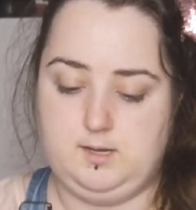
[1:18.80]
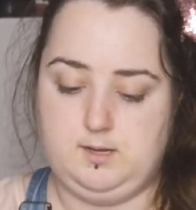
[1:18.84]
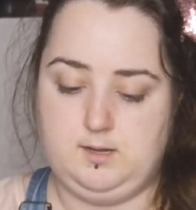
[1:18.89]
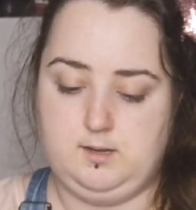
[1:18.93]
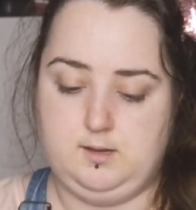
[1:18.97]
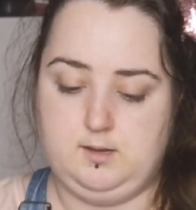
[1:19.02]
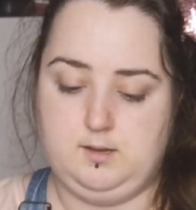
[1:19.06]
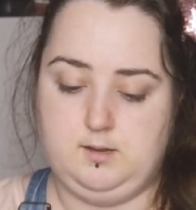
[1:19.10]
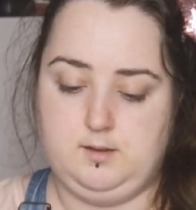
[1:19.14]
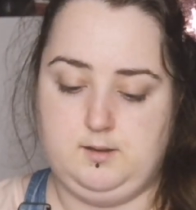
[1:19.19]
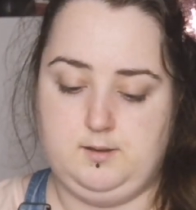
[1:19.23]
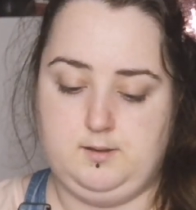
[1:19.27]

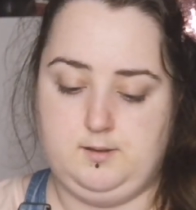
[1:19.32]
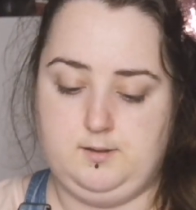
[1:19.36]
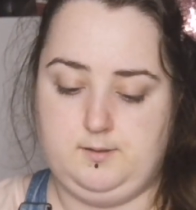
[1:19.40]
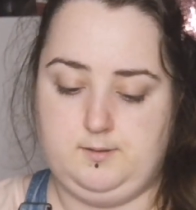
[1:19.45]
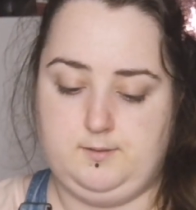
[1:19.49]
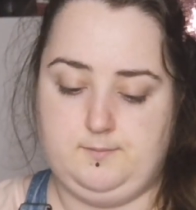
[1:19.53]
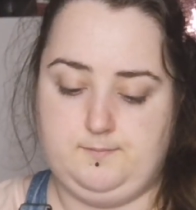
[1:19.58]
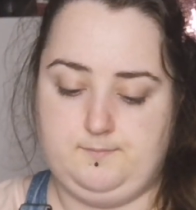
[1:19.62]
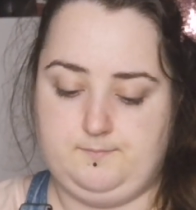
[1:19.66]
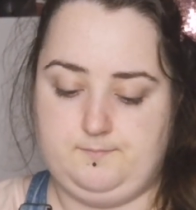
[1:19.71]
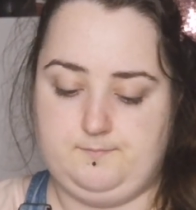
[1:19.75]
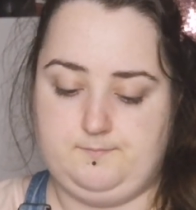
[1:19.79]

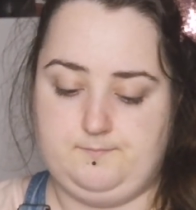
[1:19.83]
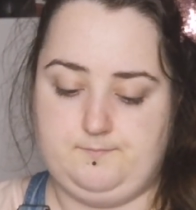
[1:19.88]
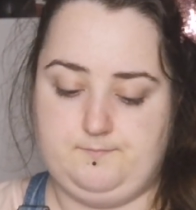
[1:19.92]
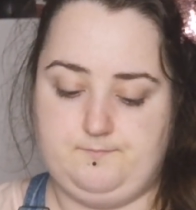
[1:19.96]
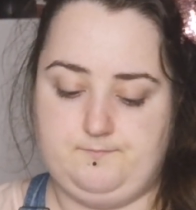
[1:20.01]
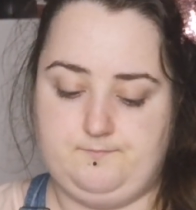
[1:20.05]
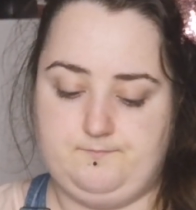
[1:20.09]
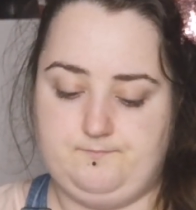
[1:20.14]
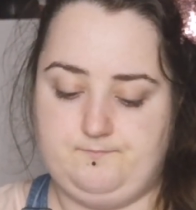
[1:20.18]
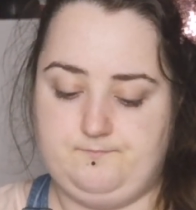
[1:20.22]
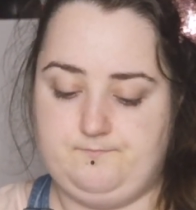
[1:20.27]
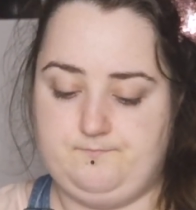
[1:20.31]

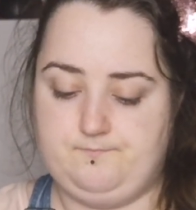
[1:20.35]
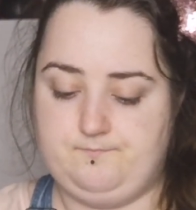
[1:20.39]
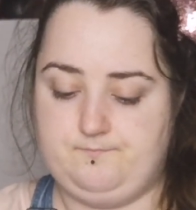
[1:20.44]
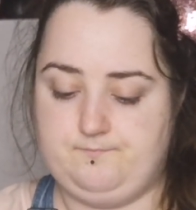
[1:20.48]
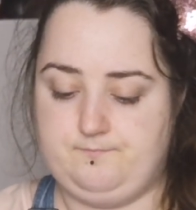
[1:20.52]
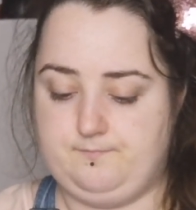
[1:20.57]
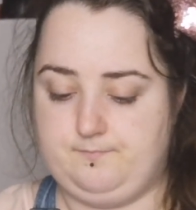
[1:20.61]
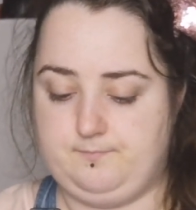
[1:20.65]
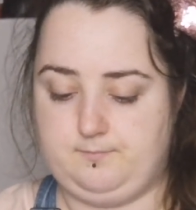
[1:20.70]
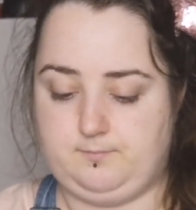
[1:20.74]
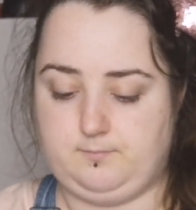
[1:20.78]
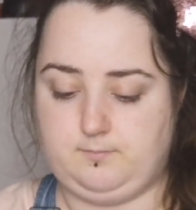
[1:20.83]

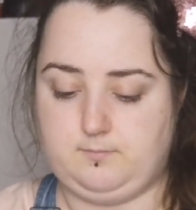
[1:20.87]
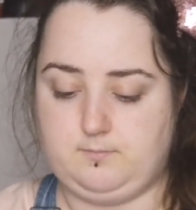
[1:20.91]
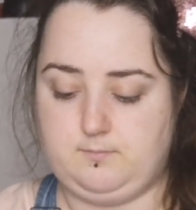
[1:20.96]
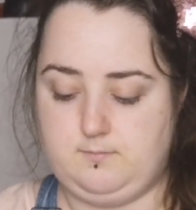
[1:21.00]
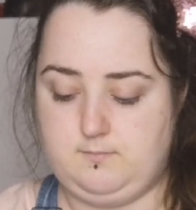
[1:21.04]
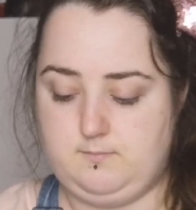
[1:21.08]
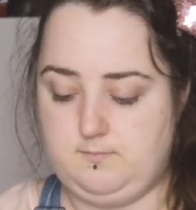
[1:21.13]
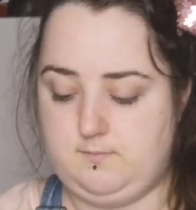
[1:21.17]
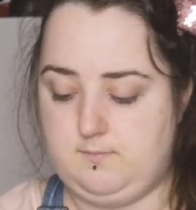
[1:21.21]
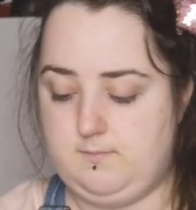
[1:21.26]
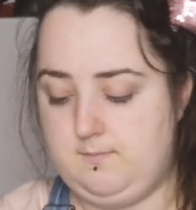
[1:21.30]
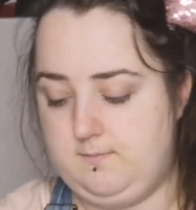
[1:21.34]

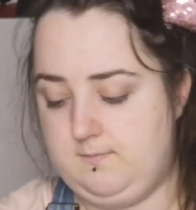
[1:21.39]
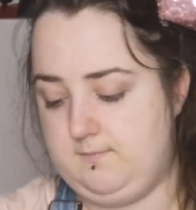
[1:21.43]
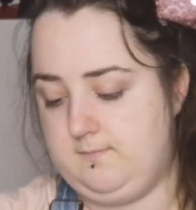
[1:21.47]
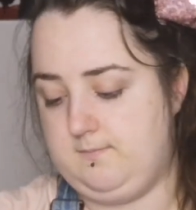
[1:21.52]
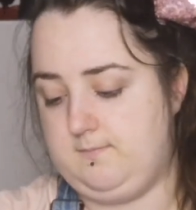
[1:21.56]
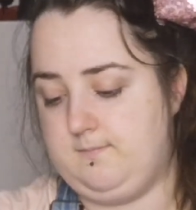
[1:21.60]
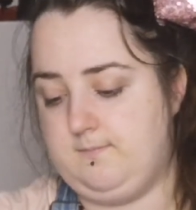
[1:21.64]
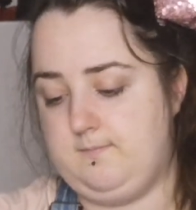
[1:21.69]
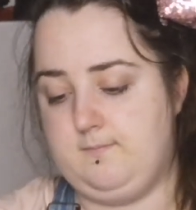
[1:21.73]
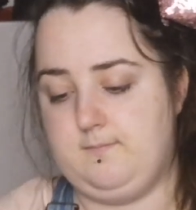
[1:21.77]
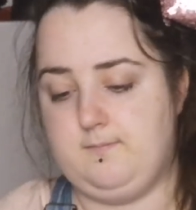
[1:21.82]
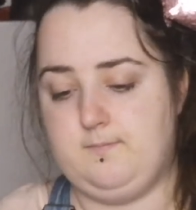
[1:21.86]

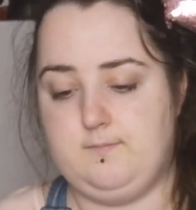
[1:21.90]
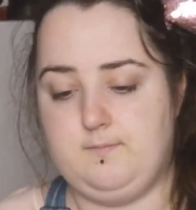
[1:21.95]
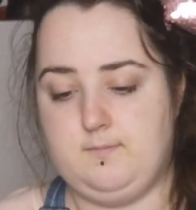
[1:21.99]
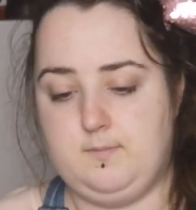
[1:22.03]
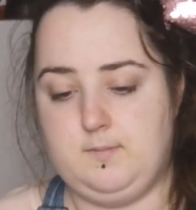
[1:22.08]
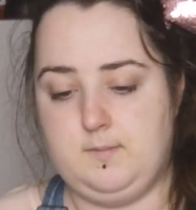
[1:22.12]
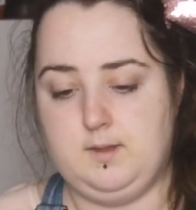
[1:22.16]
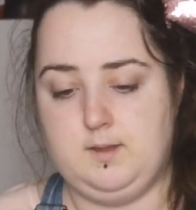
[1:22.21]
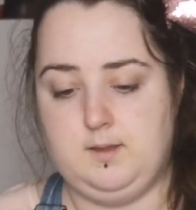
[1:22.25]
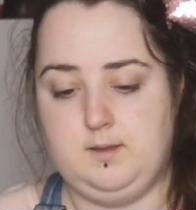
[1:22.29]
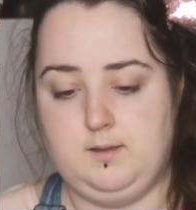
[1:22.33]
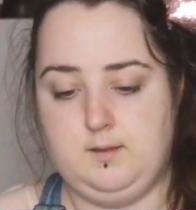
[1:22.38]

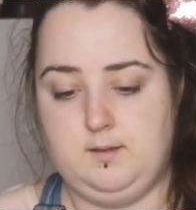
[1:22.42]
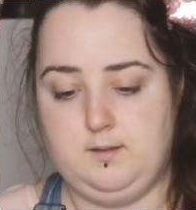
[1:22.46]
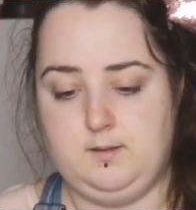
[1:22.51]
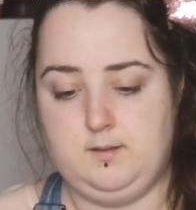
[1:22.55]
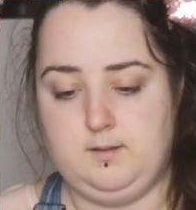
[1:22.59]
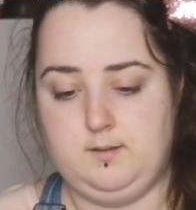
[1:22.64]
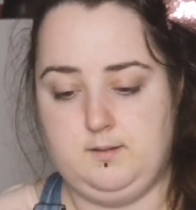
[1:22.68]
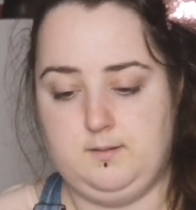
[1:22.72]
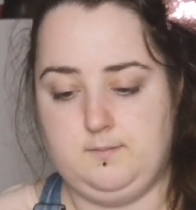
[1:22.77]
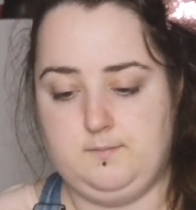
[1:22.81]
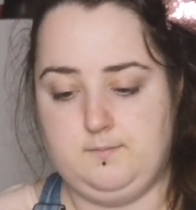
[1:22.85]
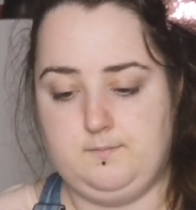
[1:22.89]

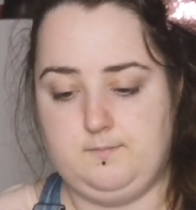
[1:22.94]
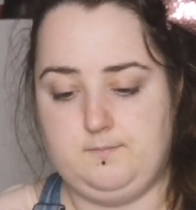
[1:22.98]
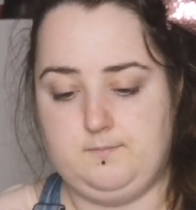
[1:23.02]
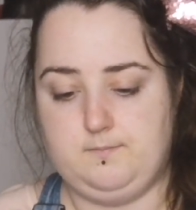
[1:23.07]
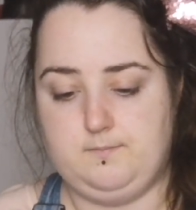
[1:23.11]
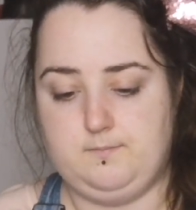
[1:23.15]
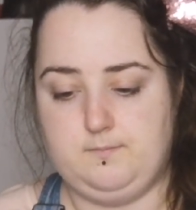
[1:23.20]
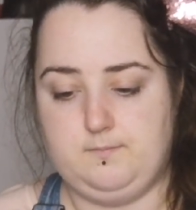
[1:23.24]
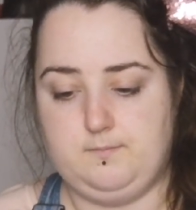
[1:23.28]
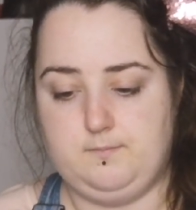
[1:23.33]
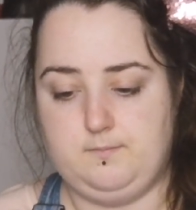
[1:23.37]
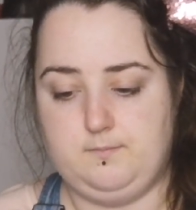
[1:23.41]

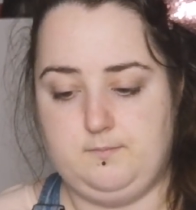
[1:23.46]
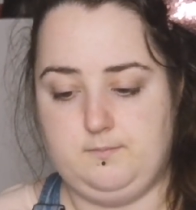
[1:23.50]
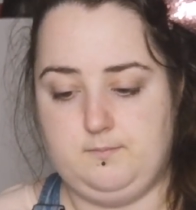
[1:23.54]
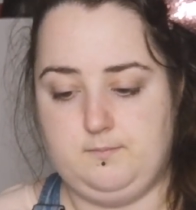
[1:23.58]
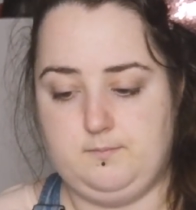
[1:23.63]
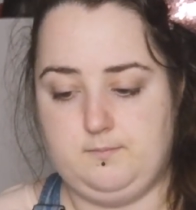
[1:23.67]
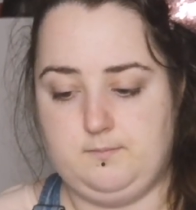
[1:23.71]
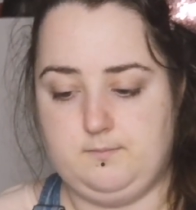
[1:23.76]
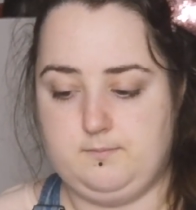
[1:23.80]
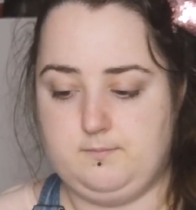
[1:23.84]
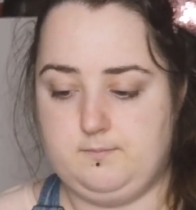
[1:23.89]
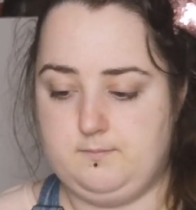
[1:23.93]

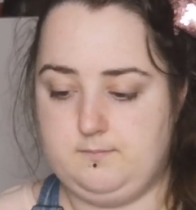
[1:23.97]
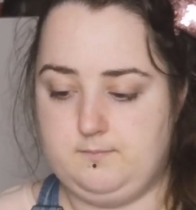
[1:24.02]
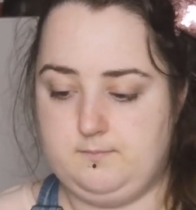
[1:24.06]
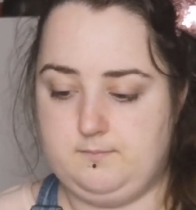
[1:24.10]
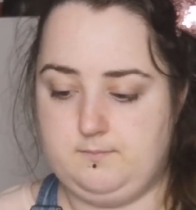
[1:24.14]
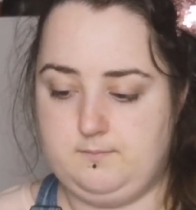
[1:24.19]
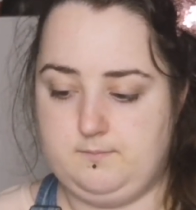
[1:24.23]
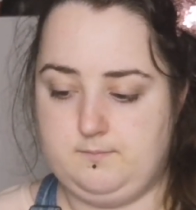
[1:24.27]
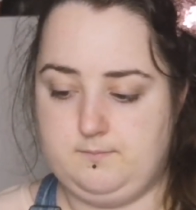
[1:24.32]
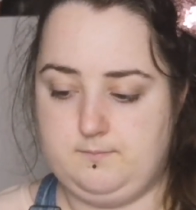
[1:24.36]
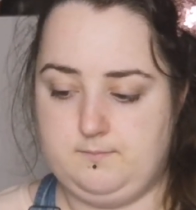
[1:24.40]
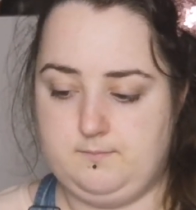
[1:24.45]

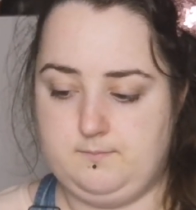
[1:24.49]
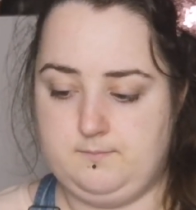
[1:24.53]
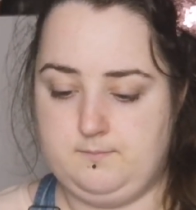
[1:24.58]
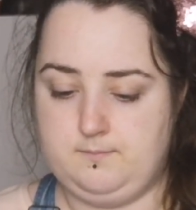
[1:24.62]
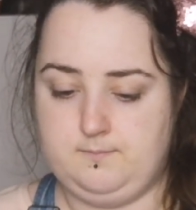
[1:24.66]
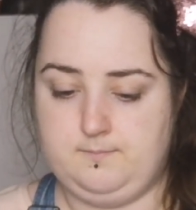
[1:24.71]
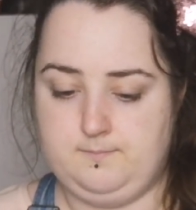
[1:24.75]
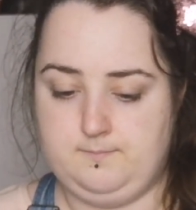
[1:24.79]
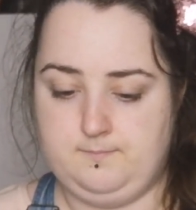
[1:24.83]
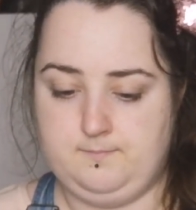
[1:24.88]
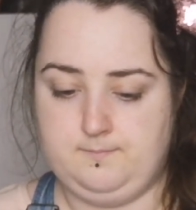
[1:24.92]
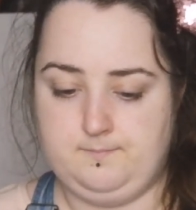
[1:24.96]

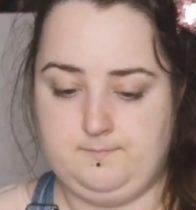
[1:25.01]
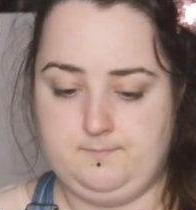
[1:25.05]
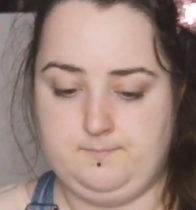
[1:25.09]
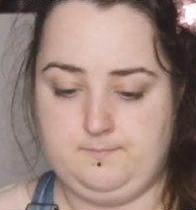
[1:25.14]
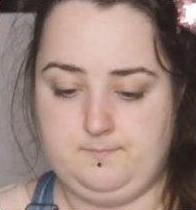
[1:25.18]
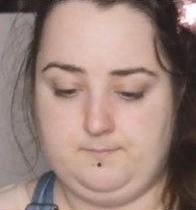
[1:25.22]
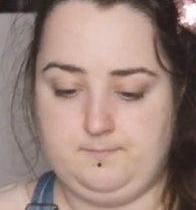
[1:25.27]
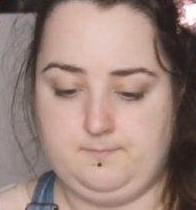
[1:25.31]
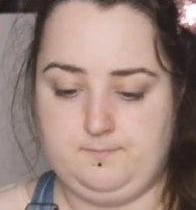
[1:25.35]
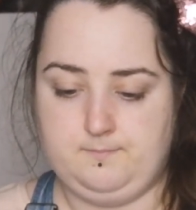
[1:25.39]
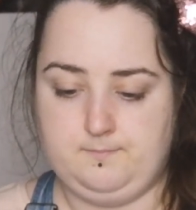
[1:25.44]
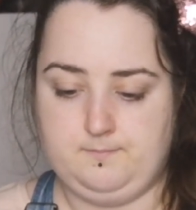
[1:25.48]

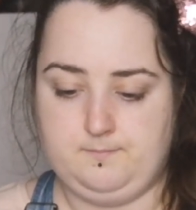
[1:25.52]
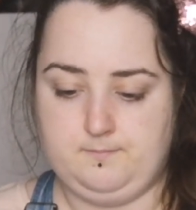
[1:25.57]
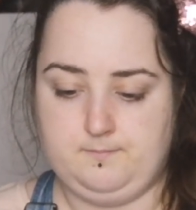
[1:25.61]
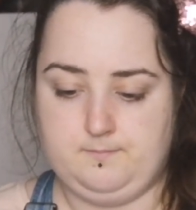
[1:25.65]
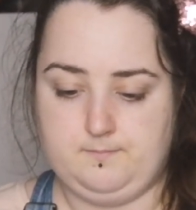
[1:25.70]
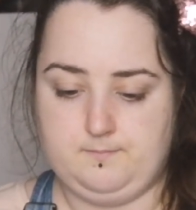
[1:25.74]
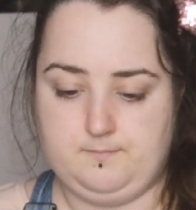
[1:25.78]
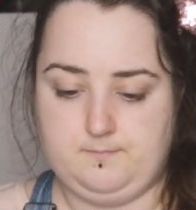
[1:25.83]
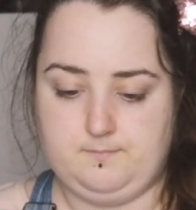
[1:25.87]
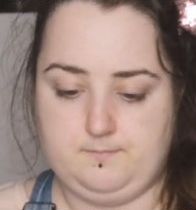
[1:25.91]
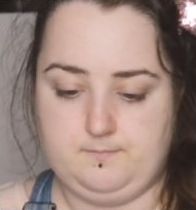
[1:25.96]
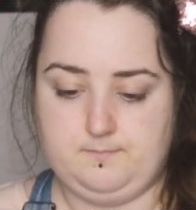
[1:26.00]

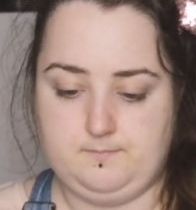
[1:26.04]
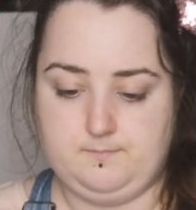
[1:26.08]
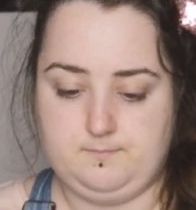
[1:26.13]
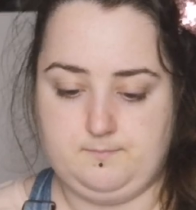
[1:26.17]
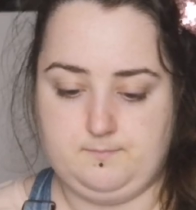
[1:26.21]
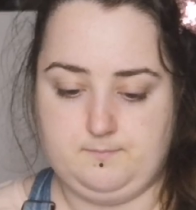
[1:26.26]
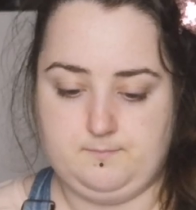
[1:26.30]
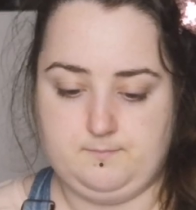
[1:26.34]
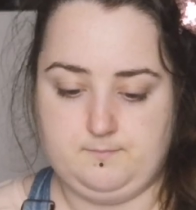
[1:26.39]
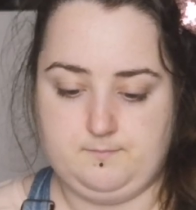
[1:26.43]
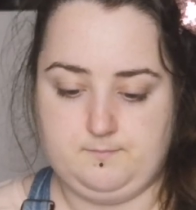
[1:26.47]
Nobody speaks.